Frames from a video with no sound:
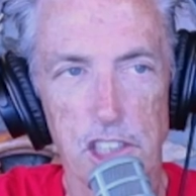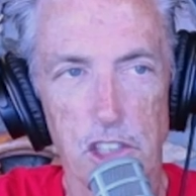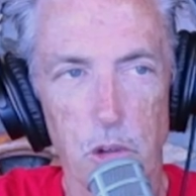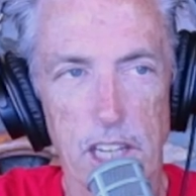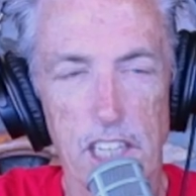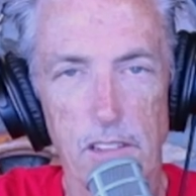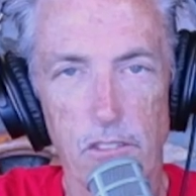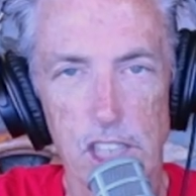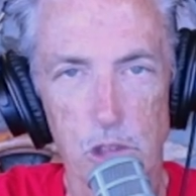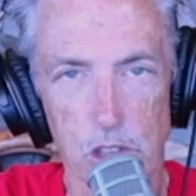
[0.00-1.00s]
to
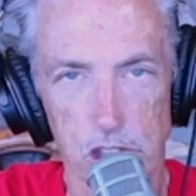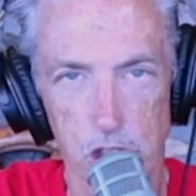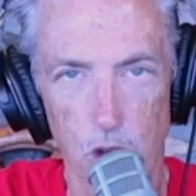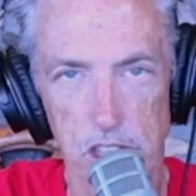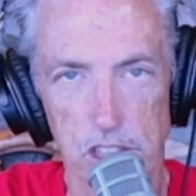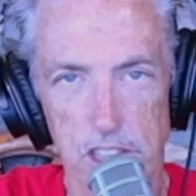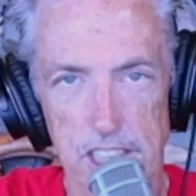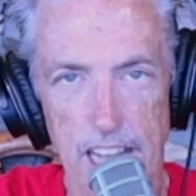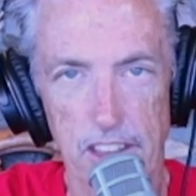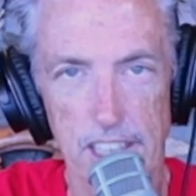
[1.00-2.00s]
individual sources,
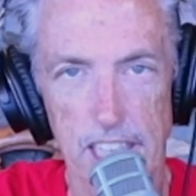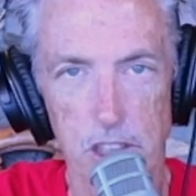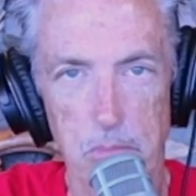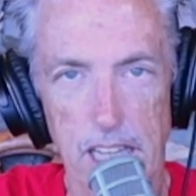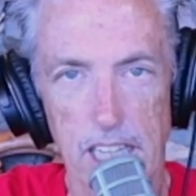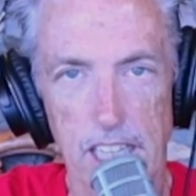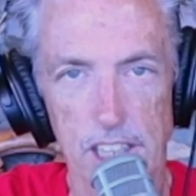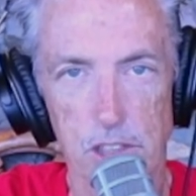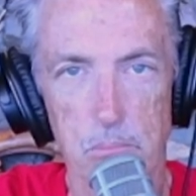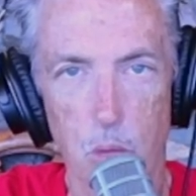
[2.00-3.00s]
and I think that's making
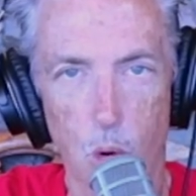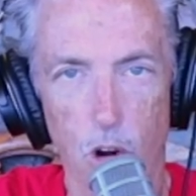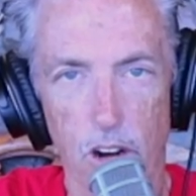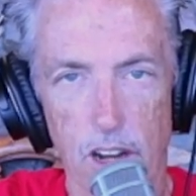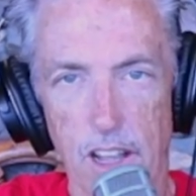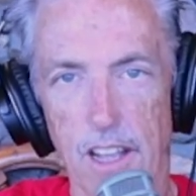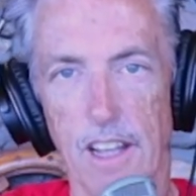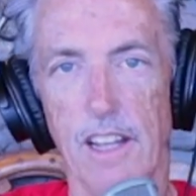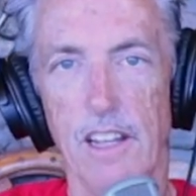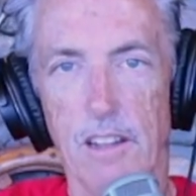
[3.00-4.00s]
us more,
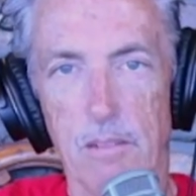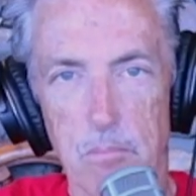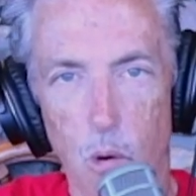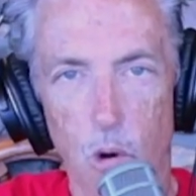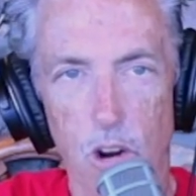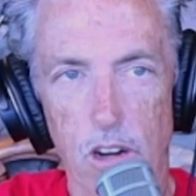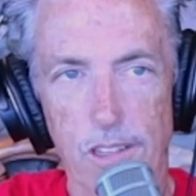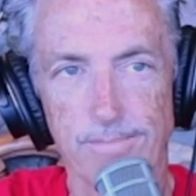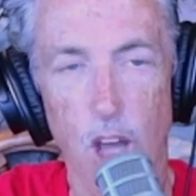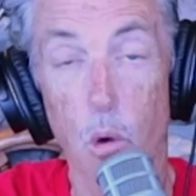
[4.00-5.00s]

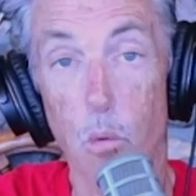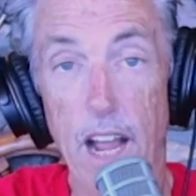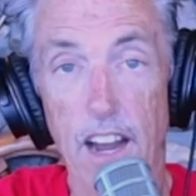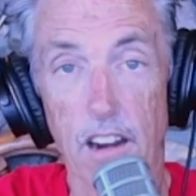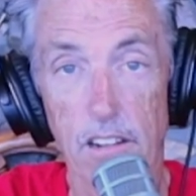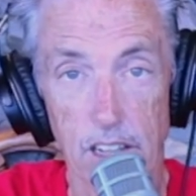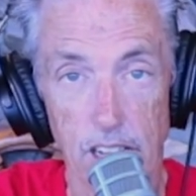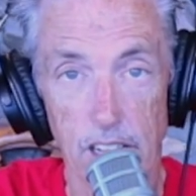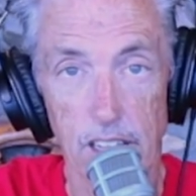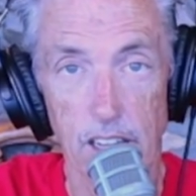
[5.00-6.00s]
more aware
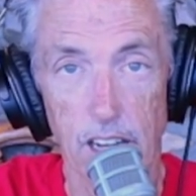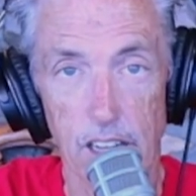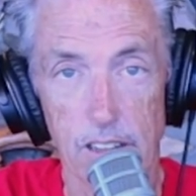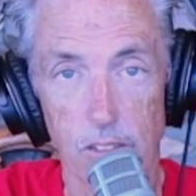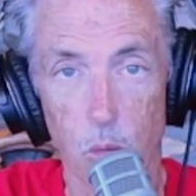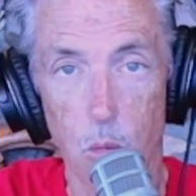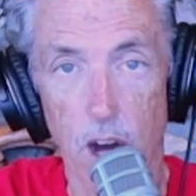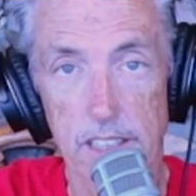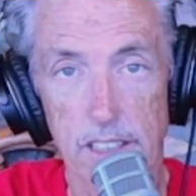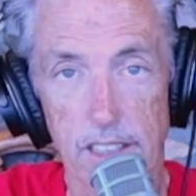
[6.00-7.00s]
of
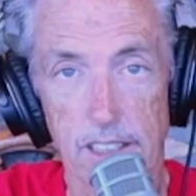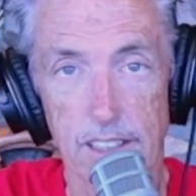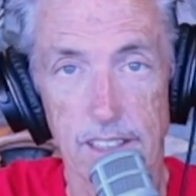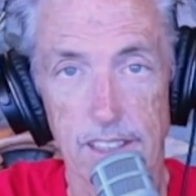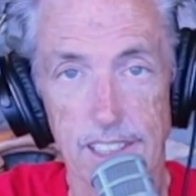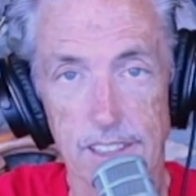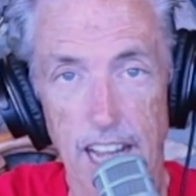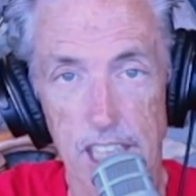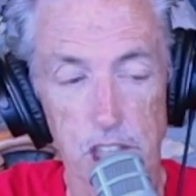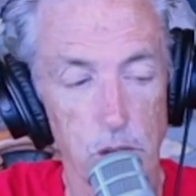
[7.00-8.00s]
what is
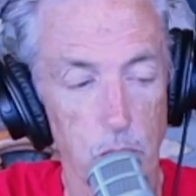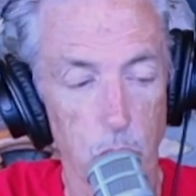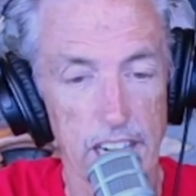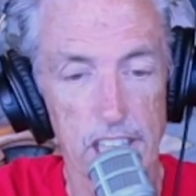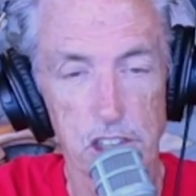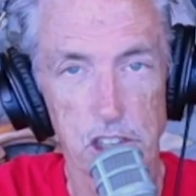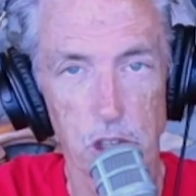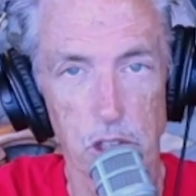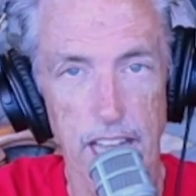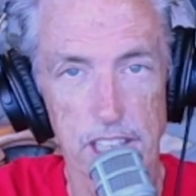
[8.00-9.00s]
not true and what is
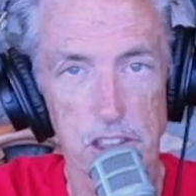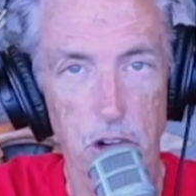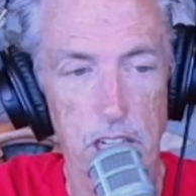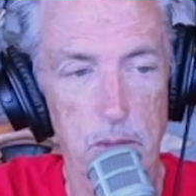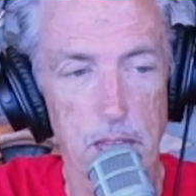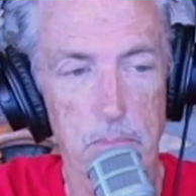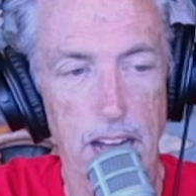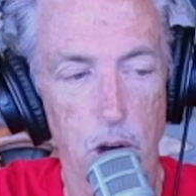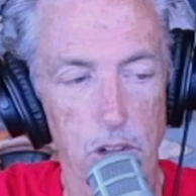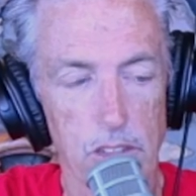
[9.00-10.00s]
true. And that's going to be the
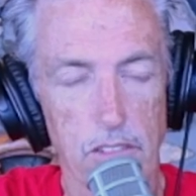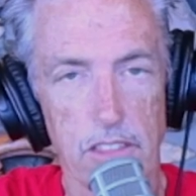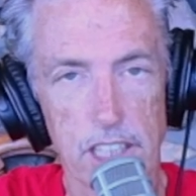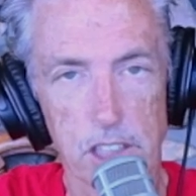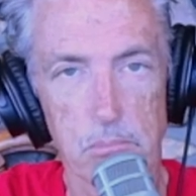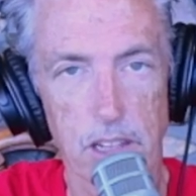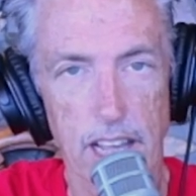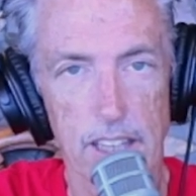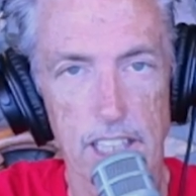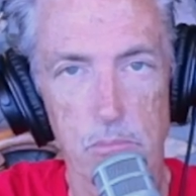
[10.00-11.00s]
power of this
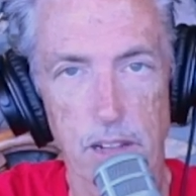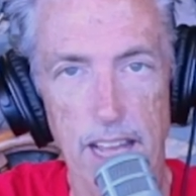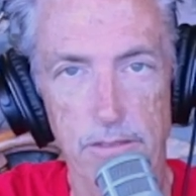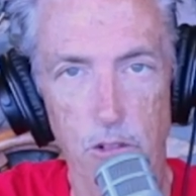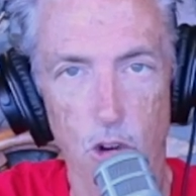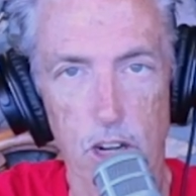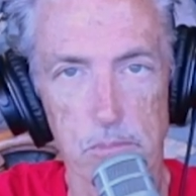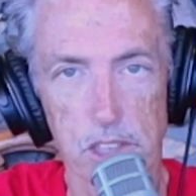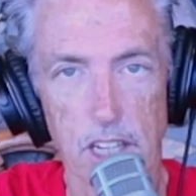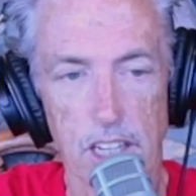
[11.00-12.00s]
pla these
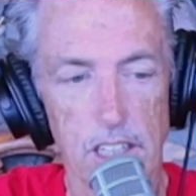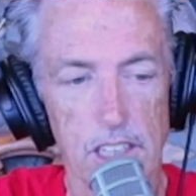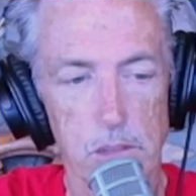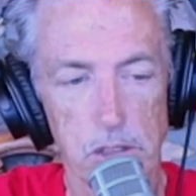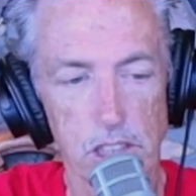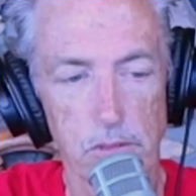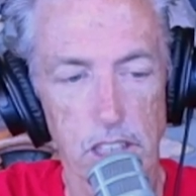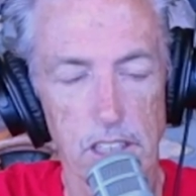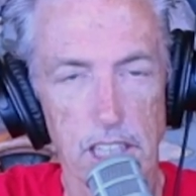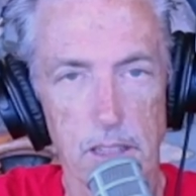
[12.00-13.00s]
platforms,
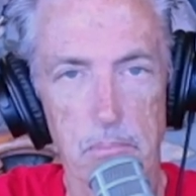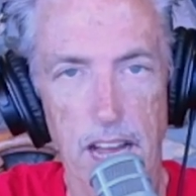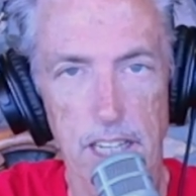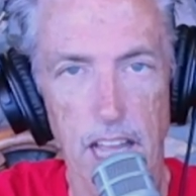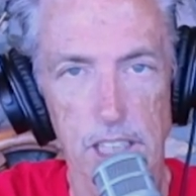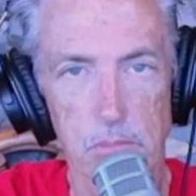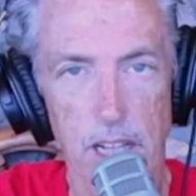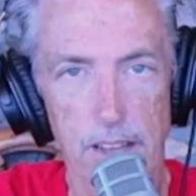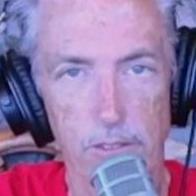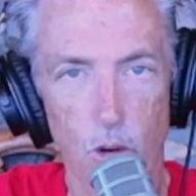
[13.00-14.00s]
specifically the podcast
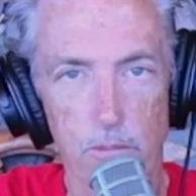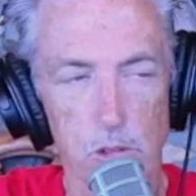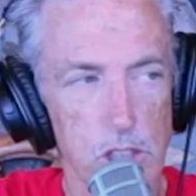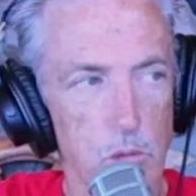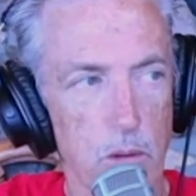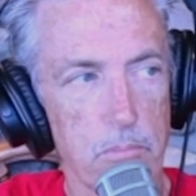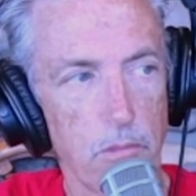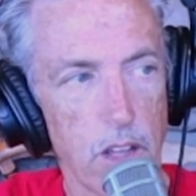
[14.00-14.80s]
platforms, which will